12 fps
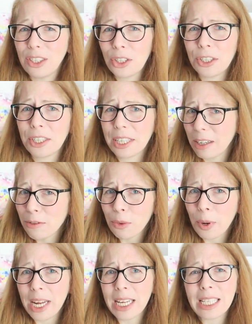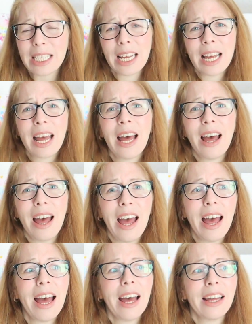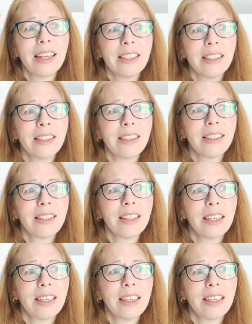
enter giveaways. And